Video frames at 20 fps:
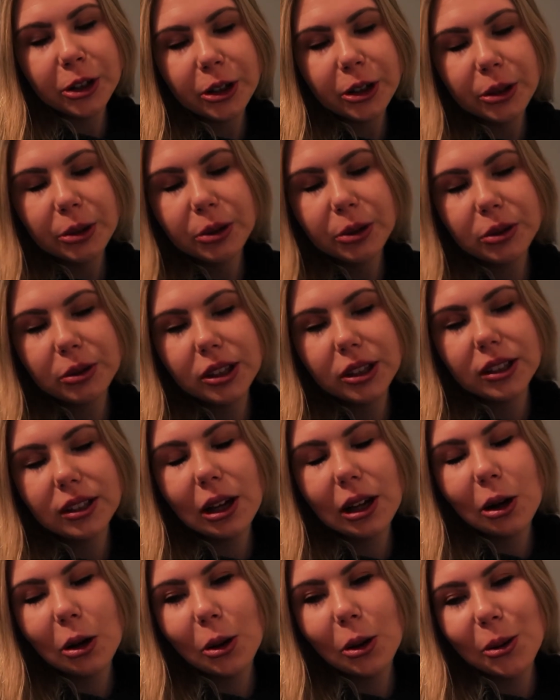ago.
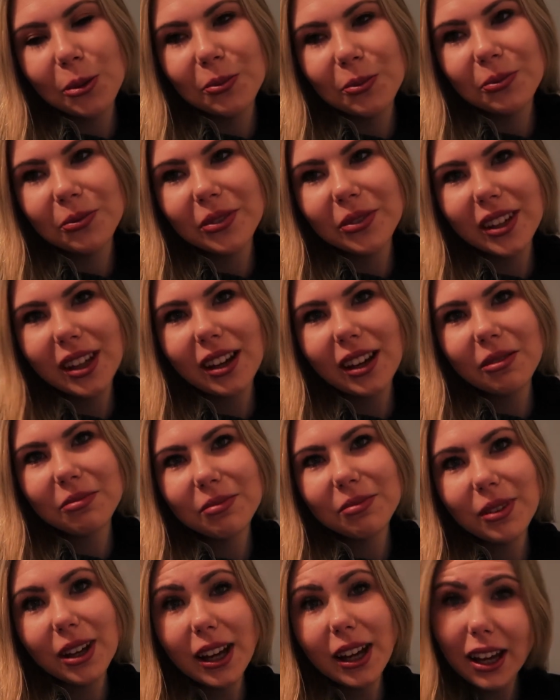So yeah,
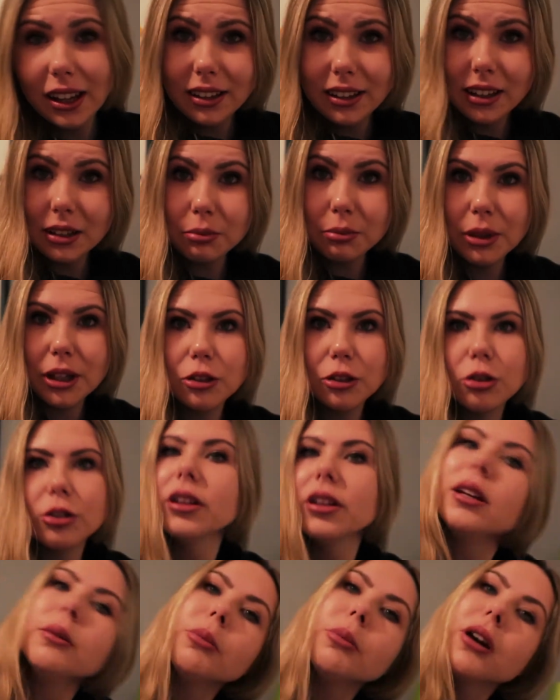I hadn't had much
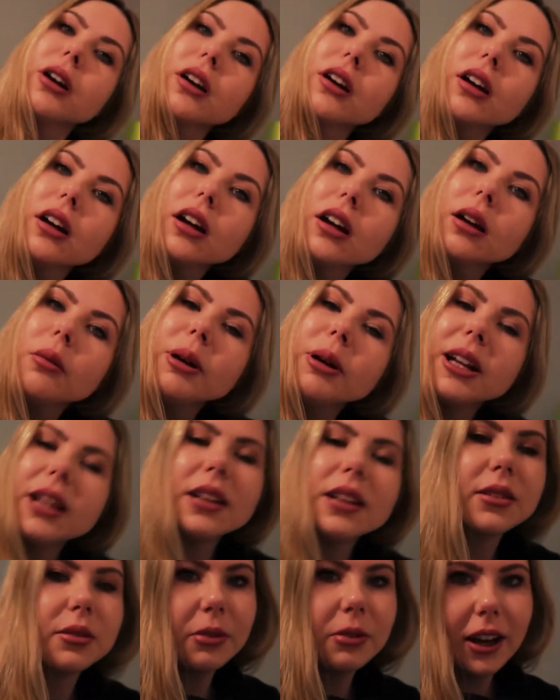sleep. But
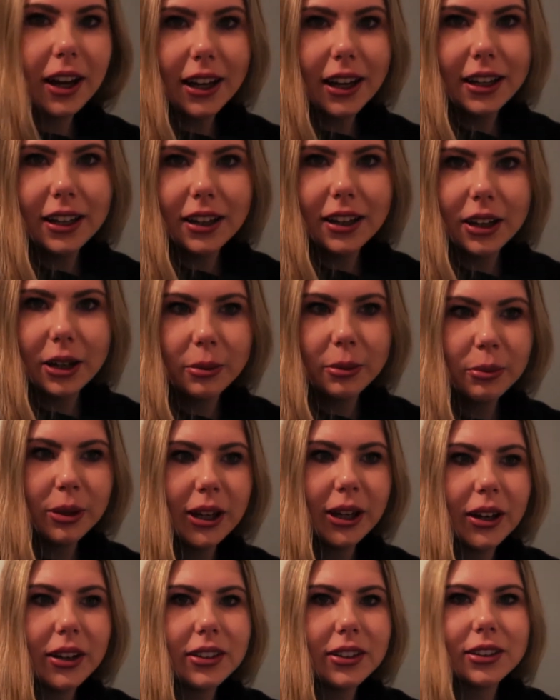it's fine um,
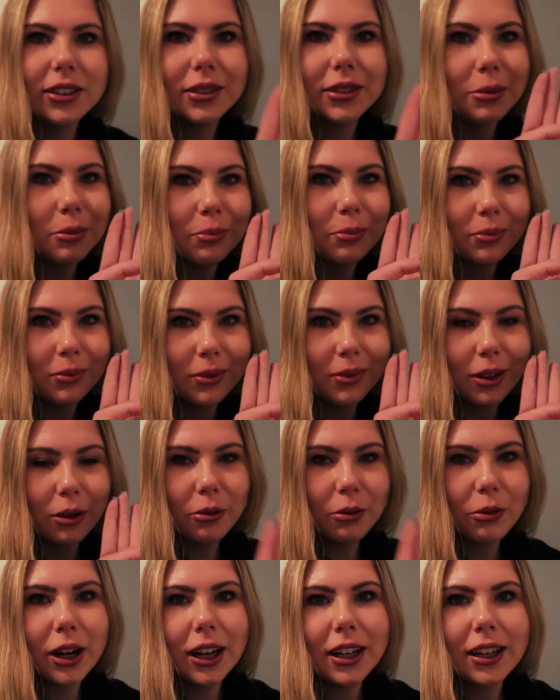because
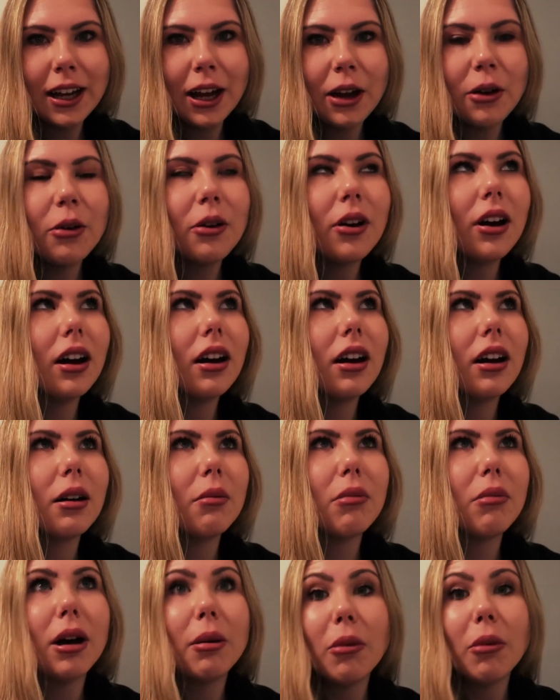right now
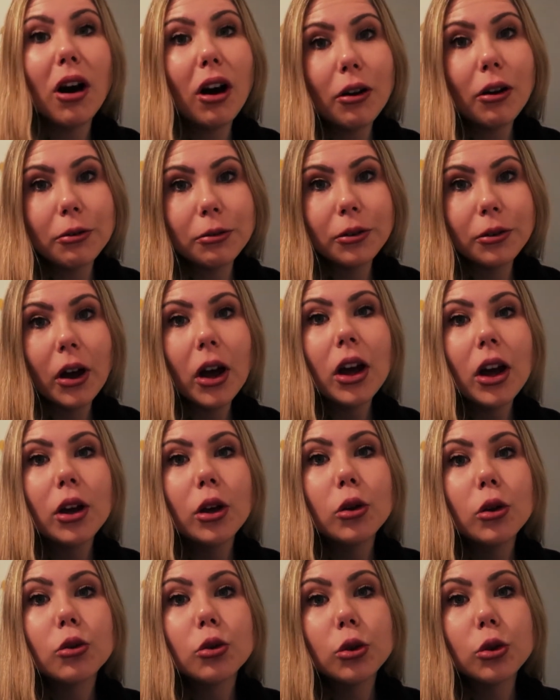um, I'm off
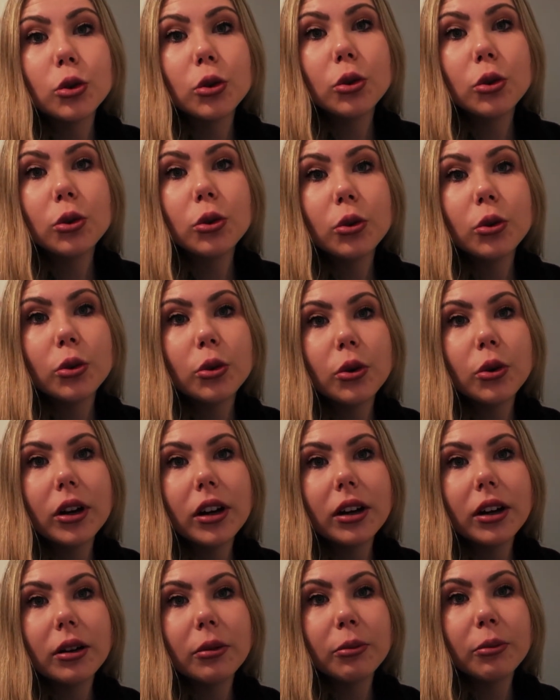to
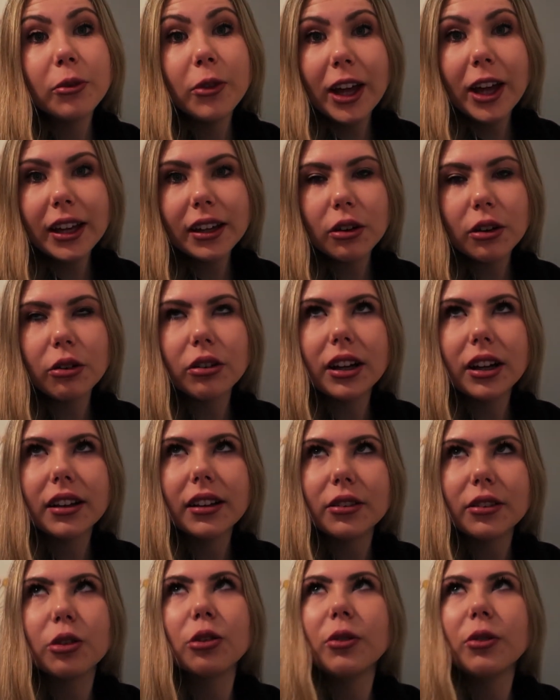um, Vik, or
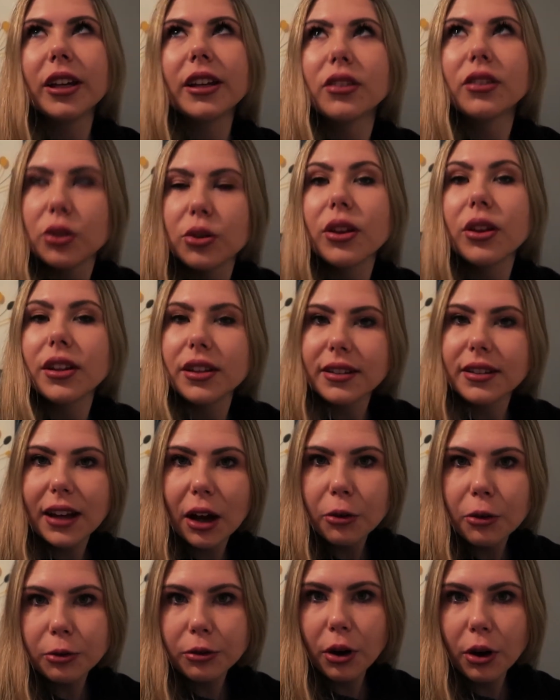not to Vik, to the
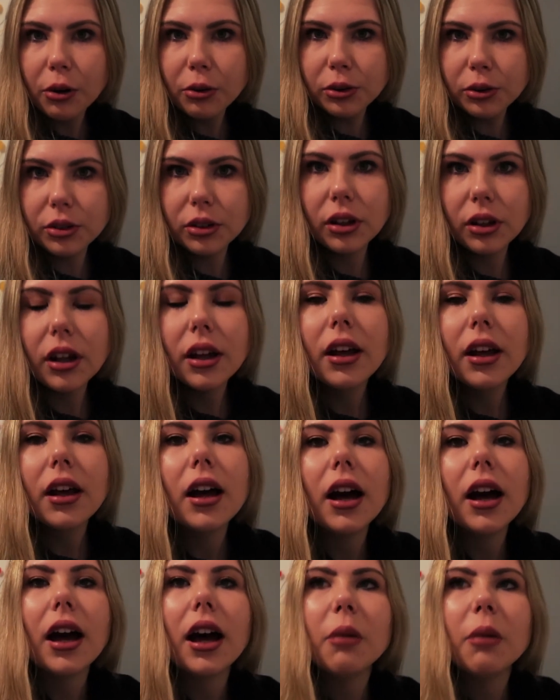south coast
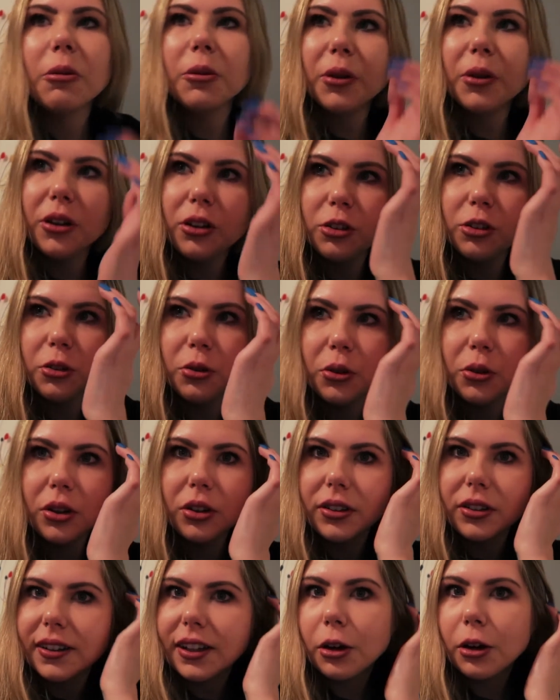um, I'm gonna to
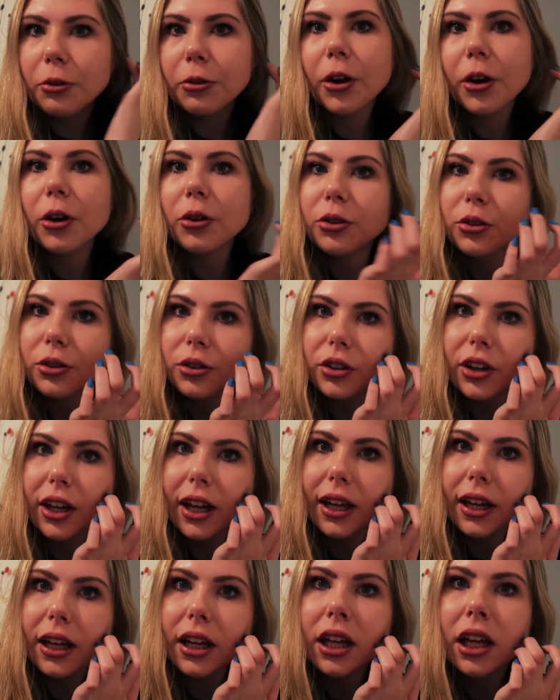the south coast
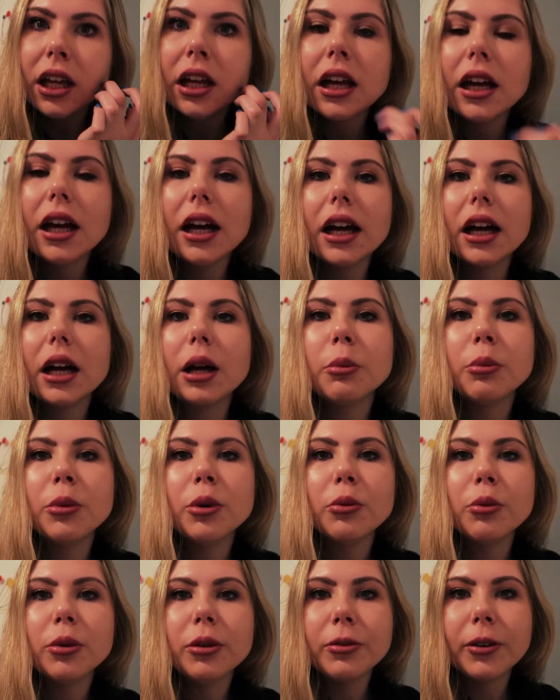today
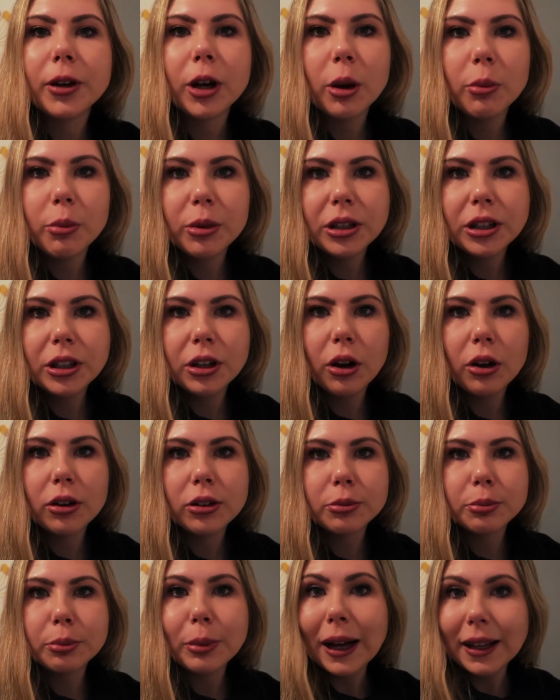um, with a company
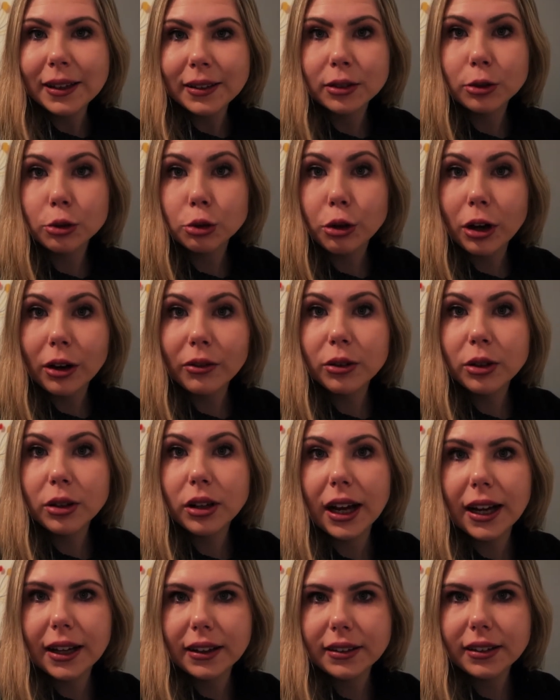called Bus
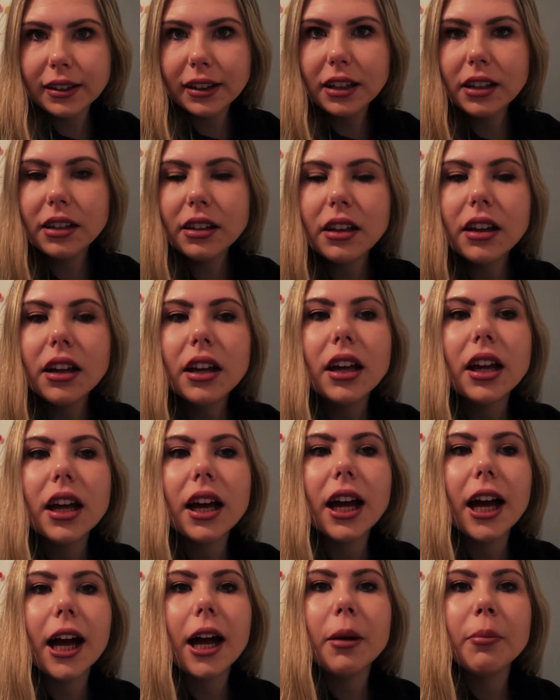Travel Iceland.
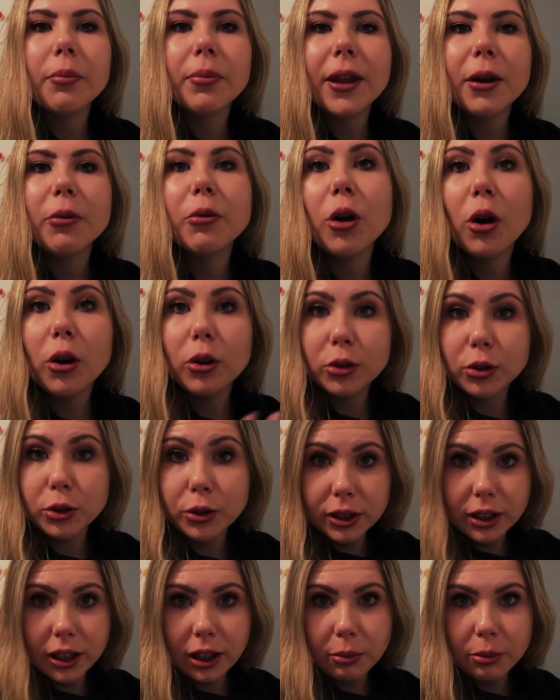Um, they were also
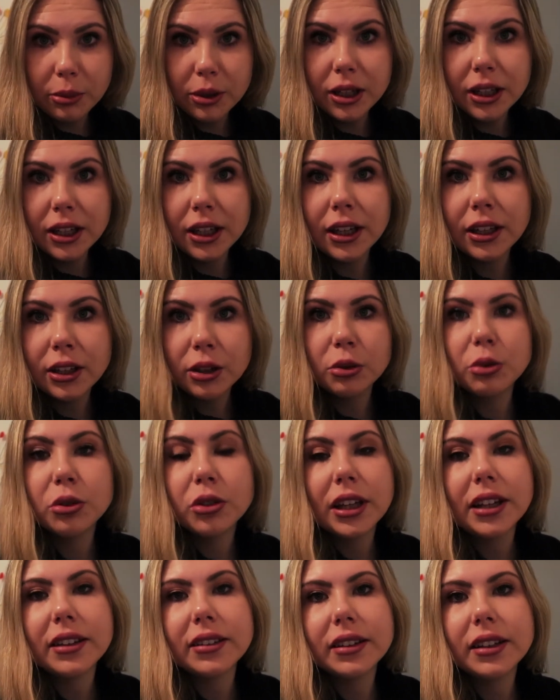the company I
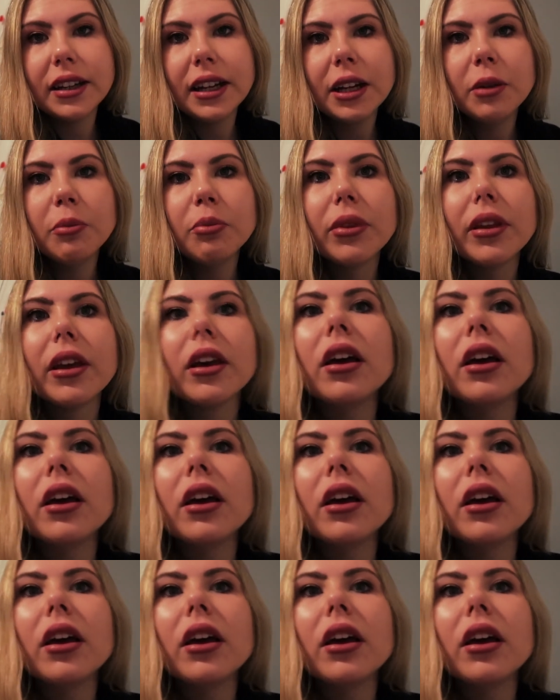used yesterday.